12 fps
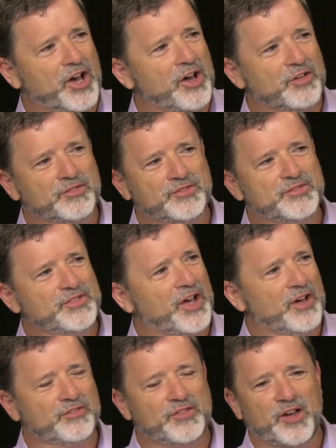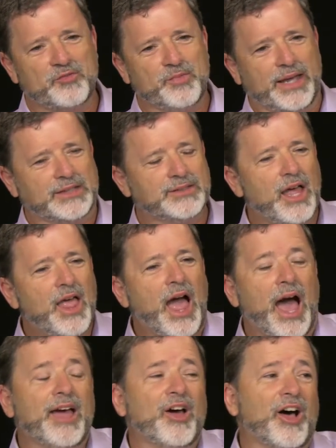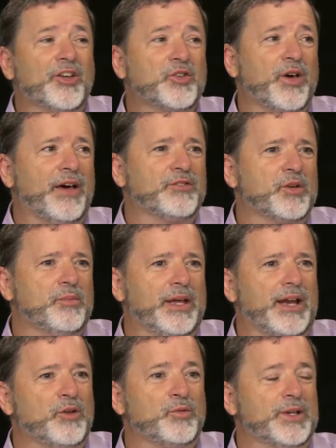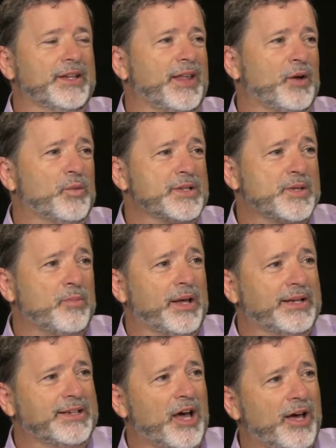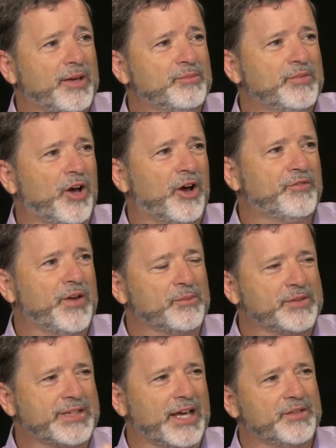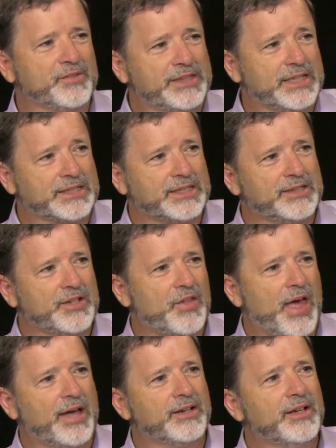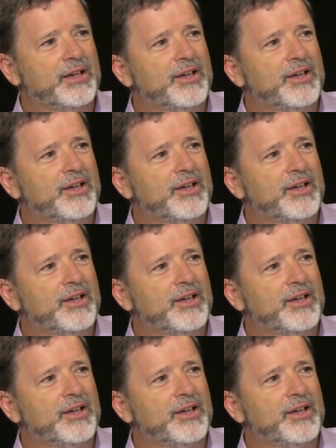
of, of, of mix. I also have to admit, I really like Once Upon a Time. Our family's kind of addicted to that.